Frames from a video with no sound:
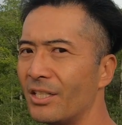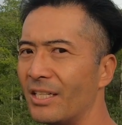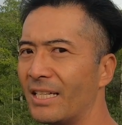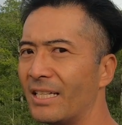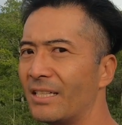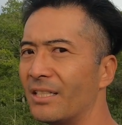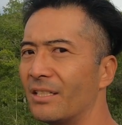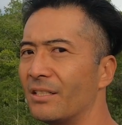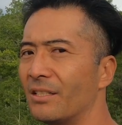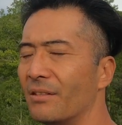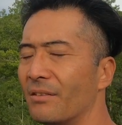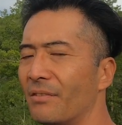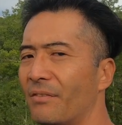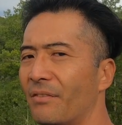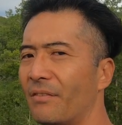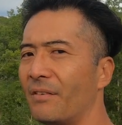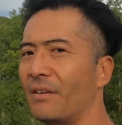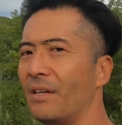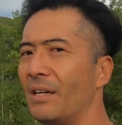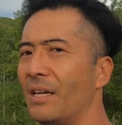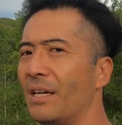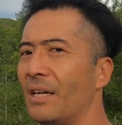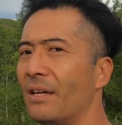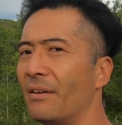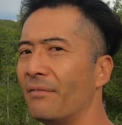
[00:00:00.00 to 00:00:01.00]
You need to
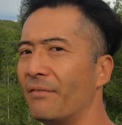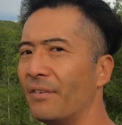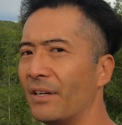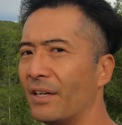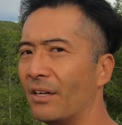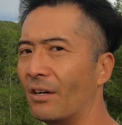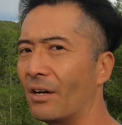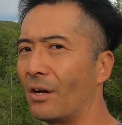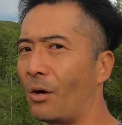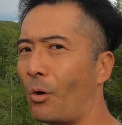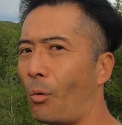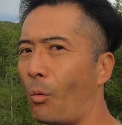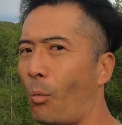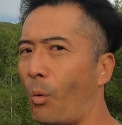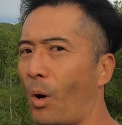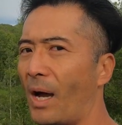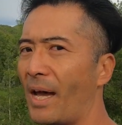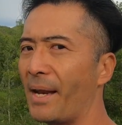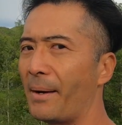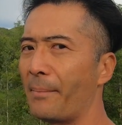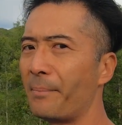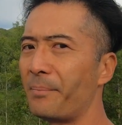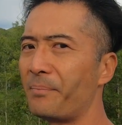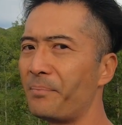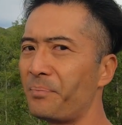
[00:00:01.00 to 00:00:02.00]
figure out
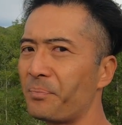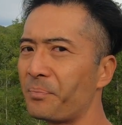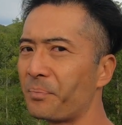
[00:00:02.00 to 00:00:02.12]
what